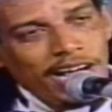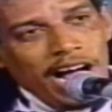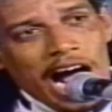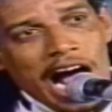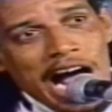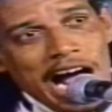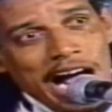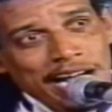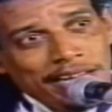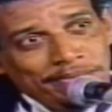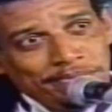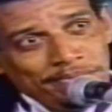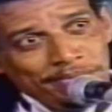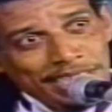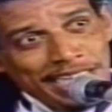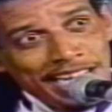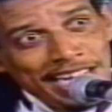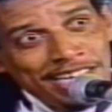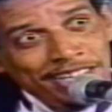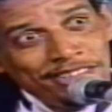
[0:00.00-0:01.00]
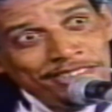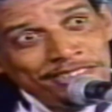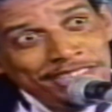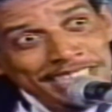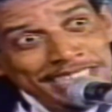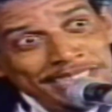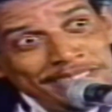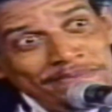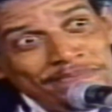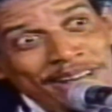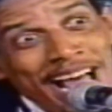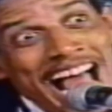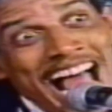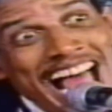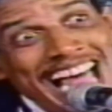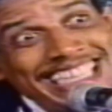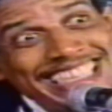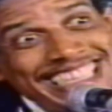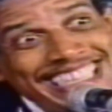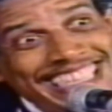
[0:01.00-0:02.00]
I'm hearing
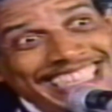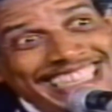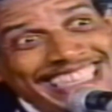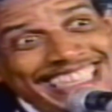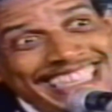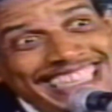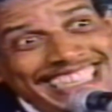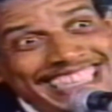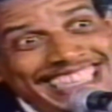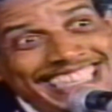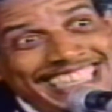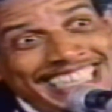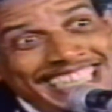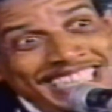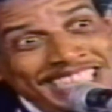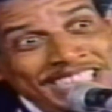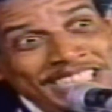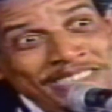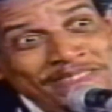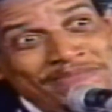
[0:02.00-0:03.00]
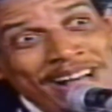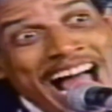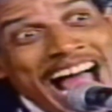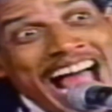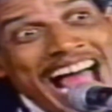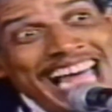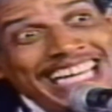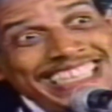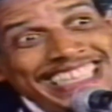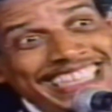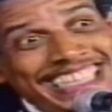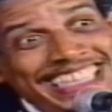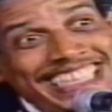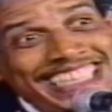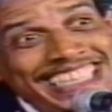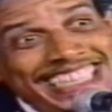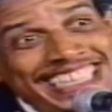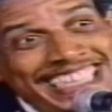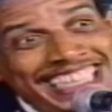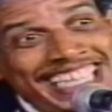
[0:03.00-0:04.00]
fan,
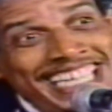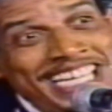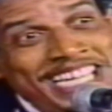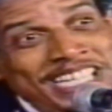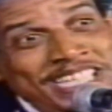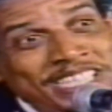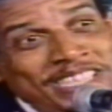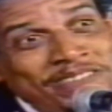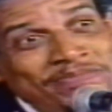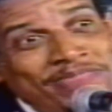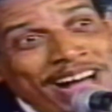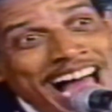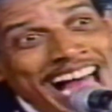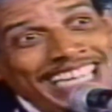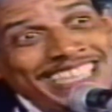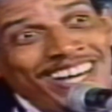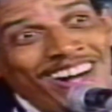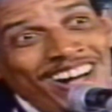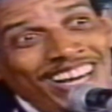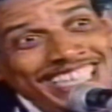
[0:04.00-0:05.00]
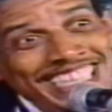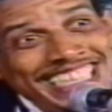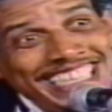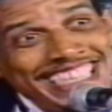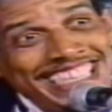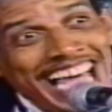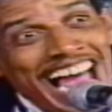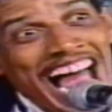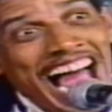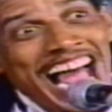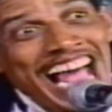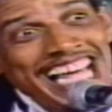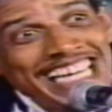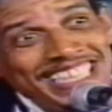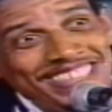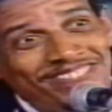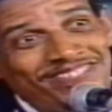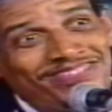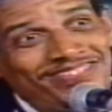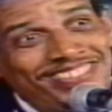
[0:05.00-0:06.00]
fan, fan all the
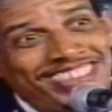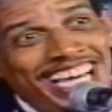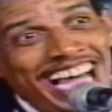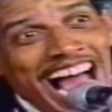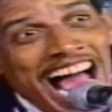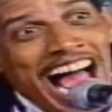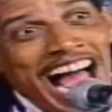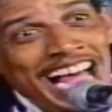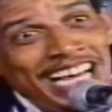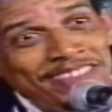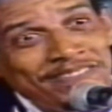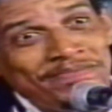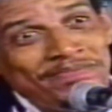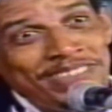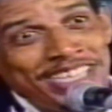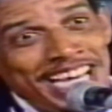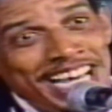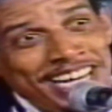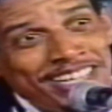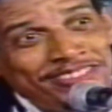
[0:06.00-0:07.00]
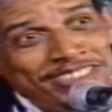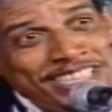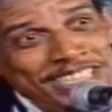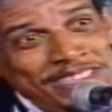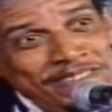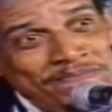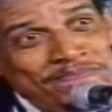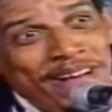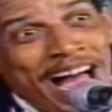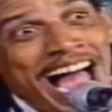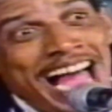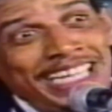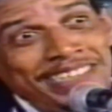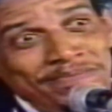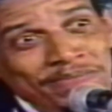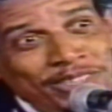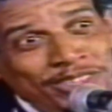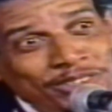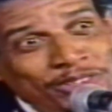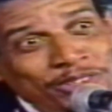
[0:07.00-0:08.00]
time. I'm hearing
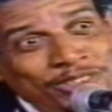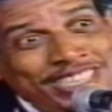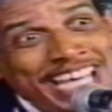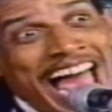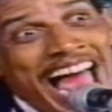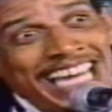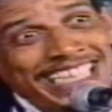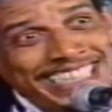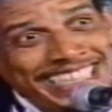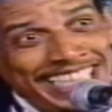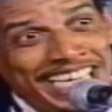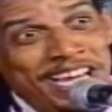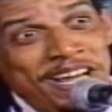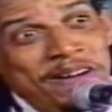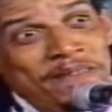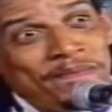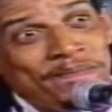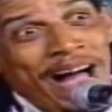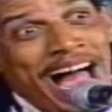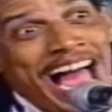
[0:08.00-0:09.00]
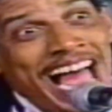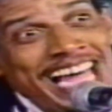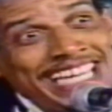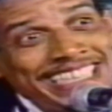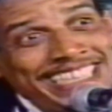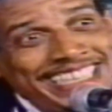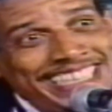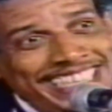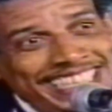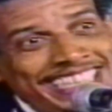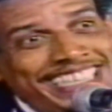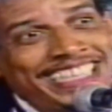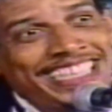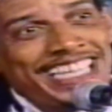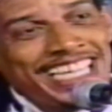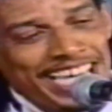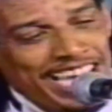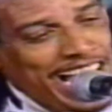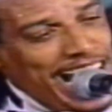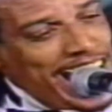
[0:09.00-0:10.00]
fan, fan, fan,
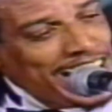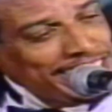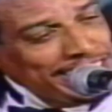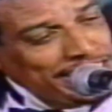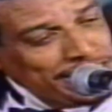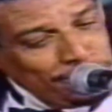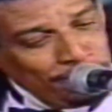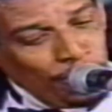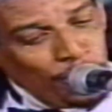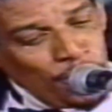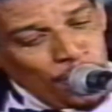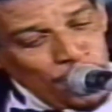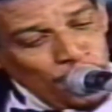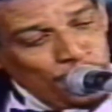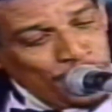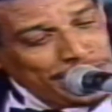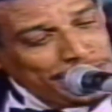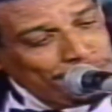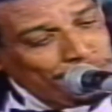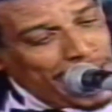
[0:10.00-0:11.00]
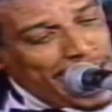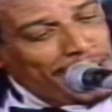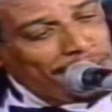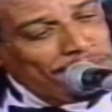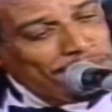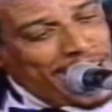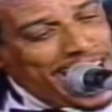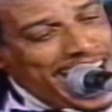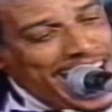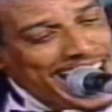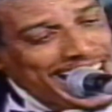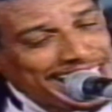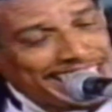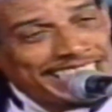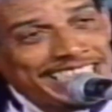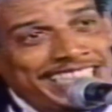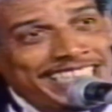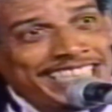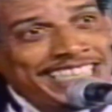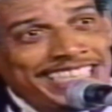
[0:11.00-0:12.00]
and it's blowing my
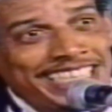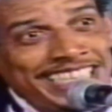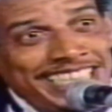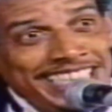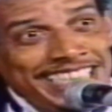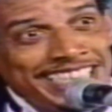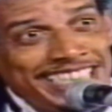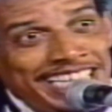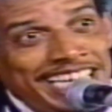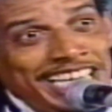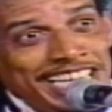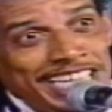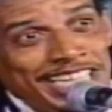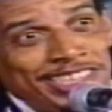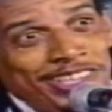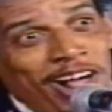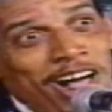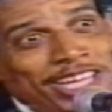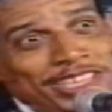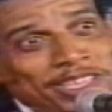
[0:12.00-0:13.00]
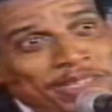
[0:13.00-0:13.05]
mind. It got